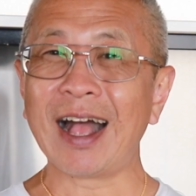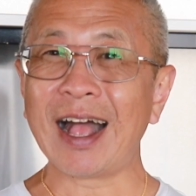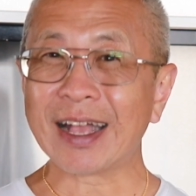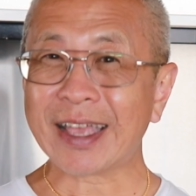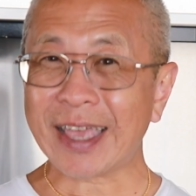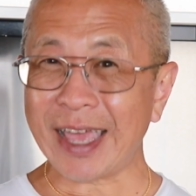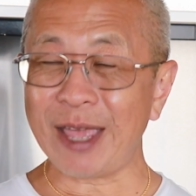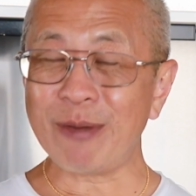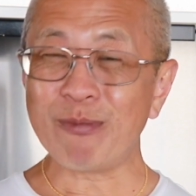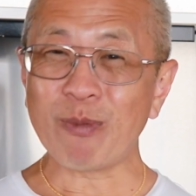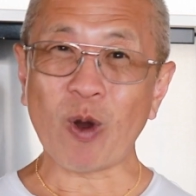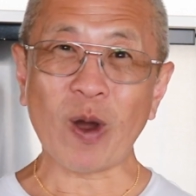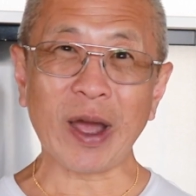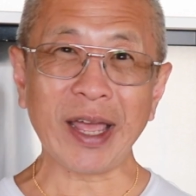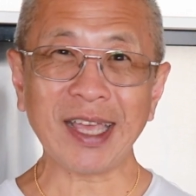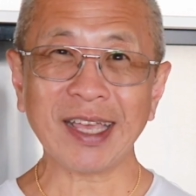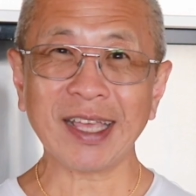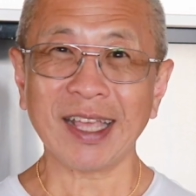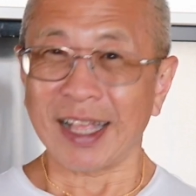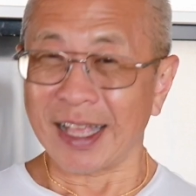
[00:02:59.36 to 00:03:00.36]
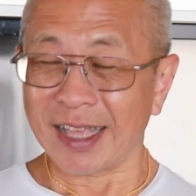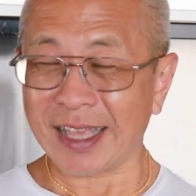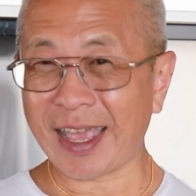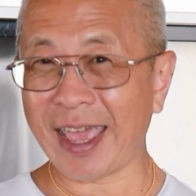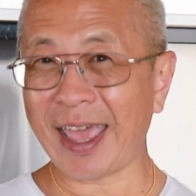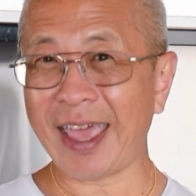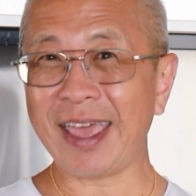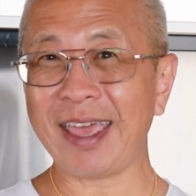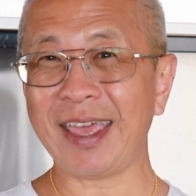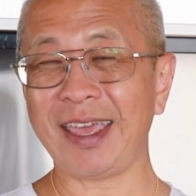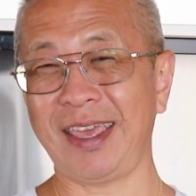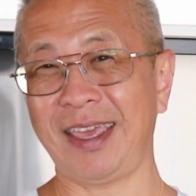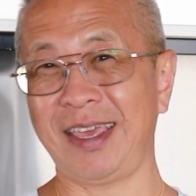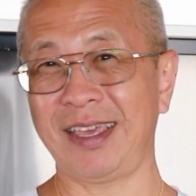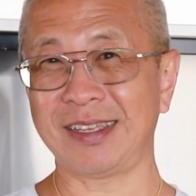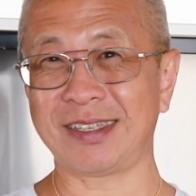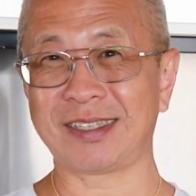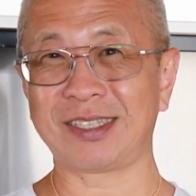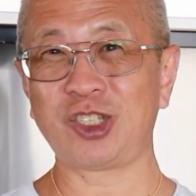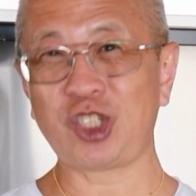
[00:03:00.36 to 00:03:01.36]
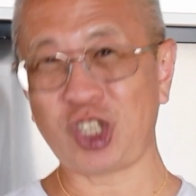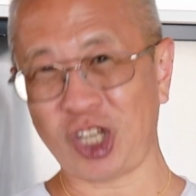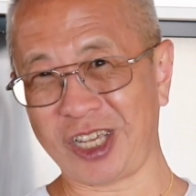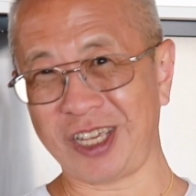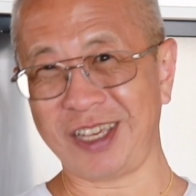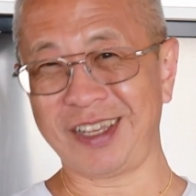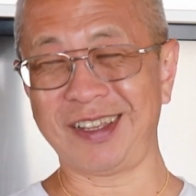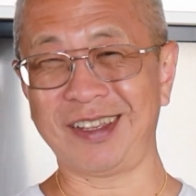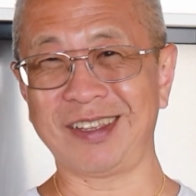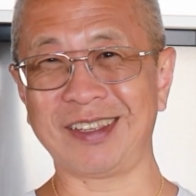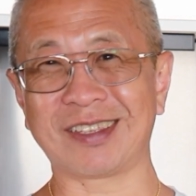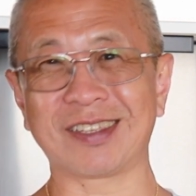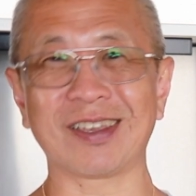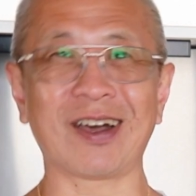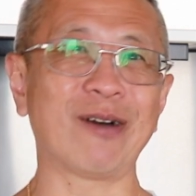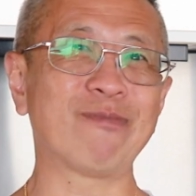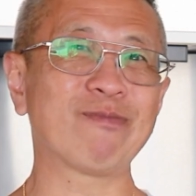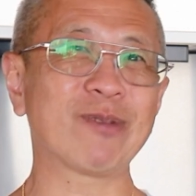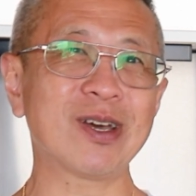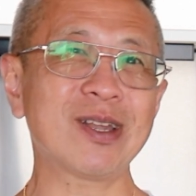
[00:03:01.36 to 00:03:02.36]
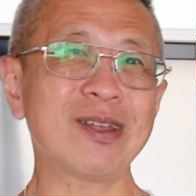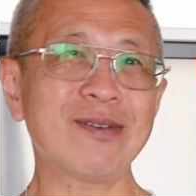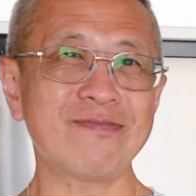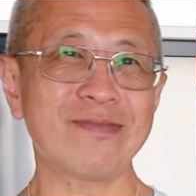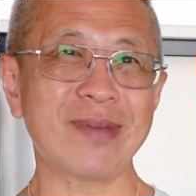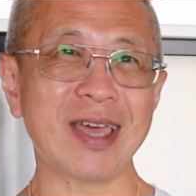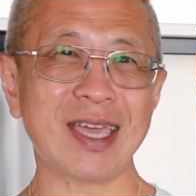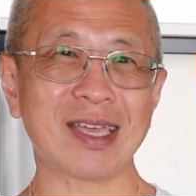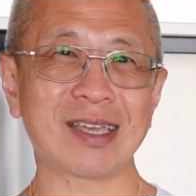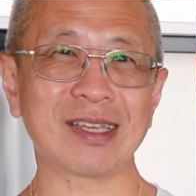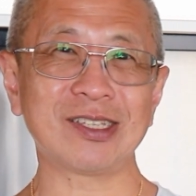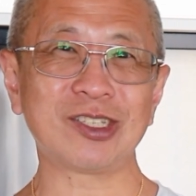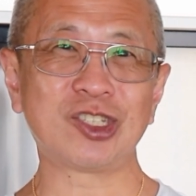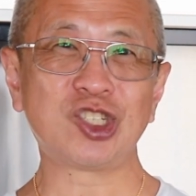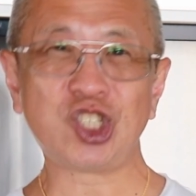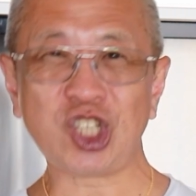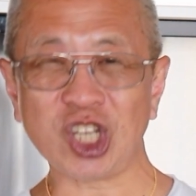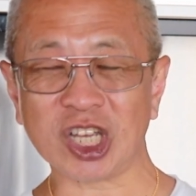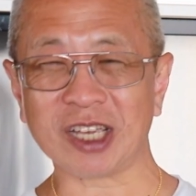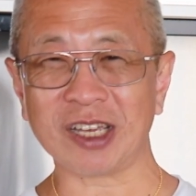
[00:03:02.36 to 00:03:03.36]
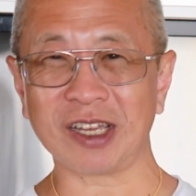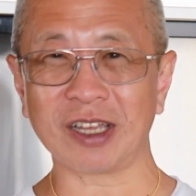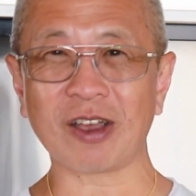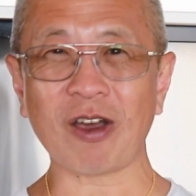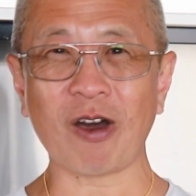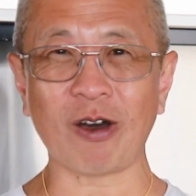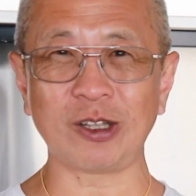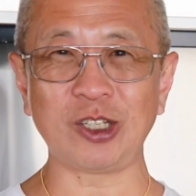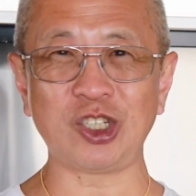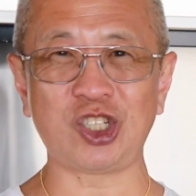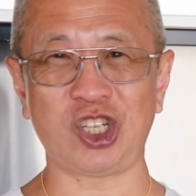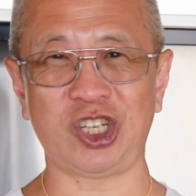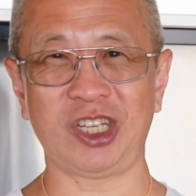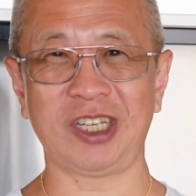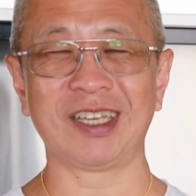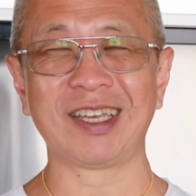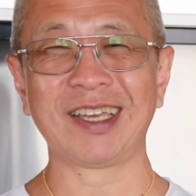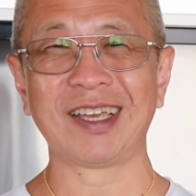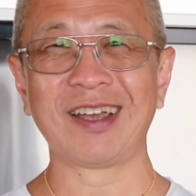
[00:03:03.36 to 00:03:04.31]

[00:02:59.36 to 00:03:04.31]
Gay moi, K is chicken, so I'm going to make chicken congee